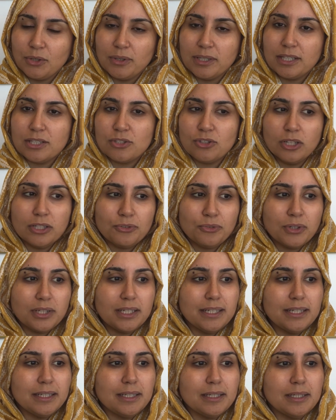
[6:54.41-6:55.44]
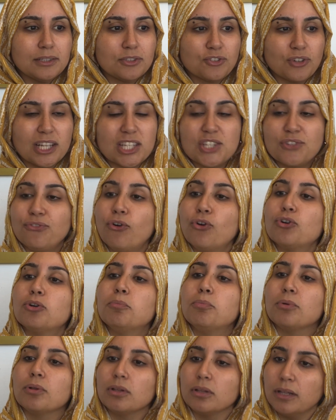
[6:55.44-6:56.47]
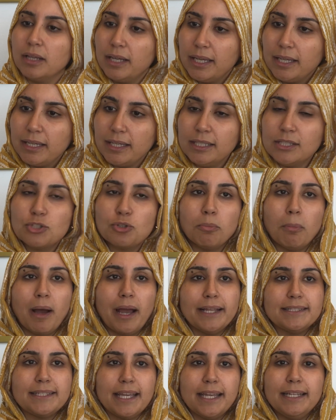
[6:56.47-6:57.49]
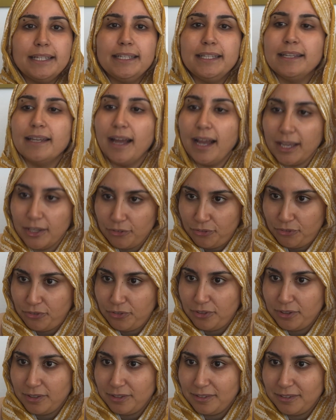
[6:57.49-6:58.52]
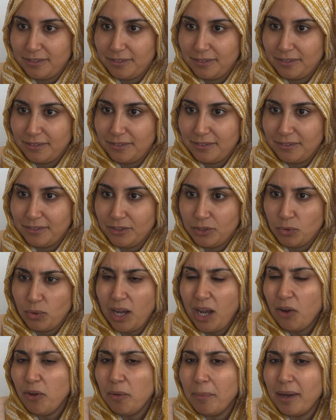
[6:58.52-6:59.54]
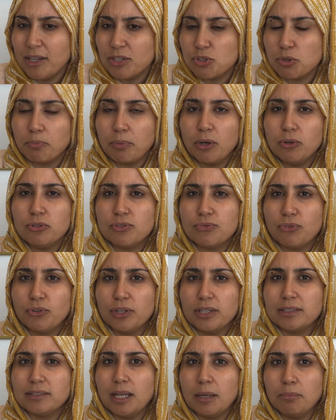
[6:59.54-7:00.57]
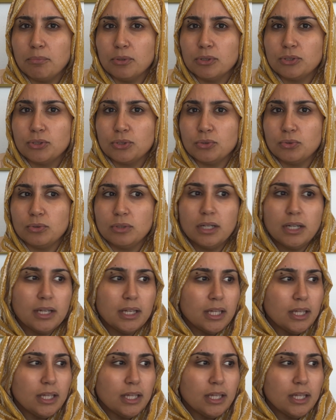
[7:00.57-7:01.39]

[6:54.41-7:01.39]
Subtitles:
it is not really transferable into my daily life. How am I supposed, for example, to